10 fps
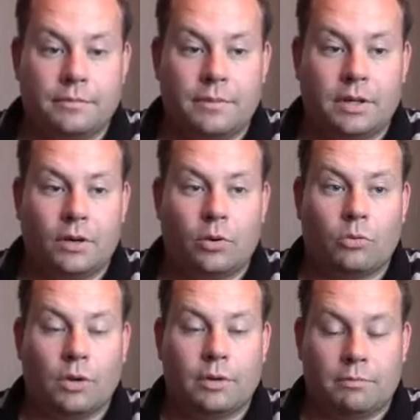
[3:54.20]
you
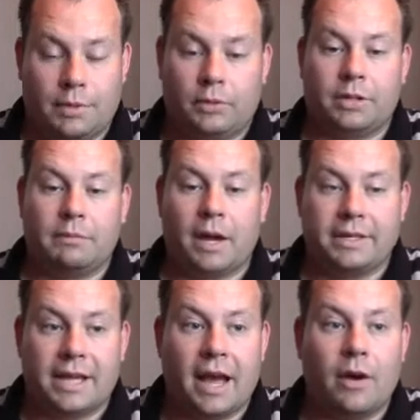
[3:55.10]
know, building my
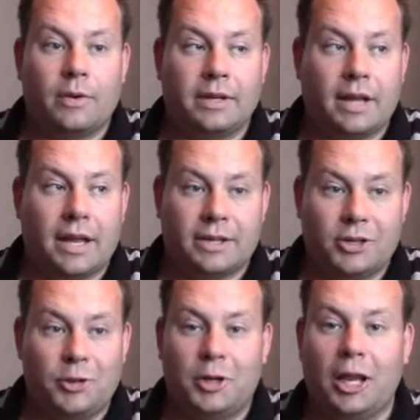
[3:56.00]
town
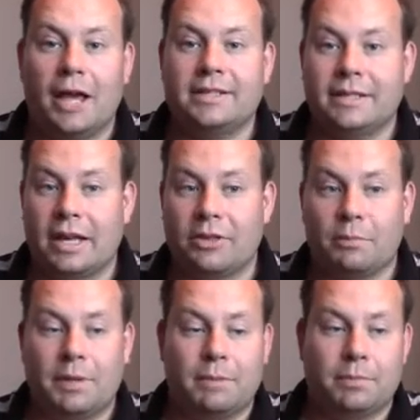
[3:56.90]
and utilizing
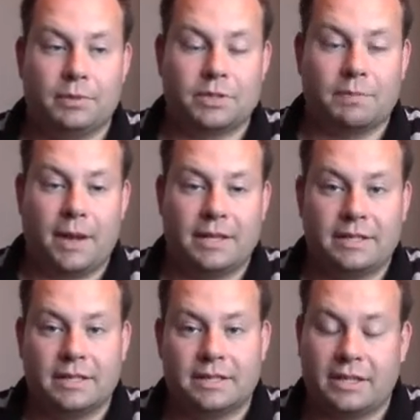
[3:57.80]
other people's
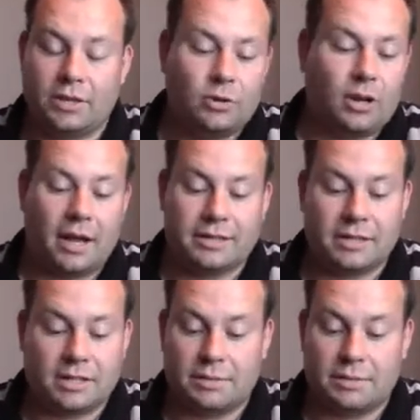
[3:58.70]
spaces and utilizing the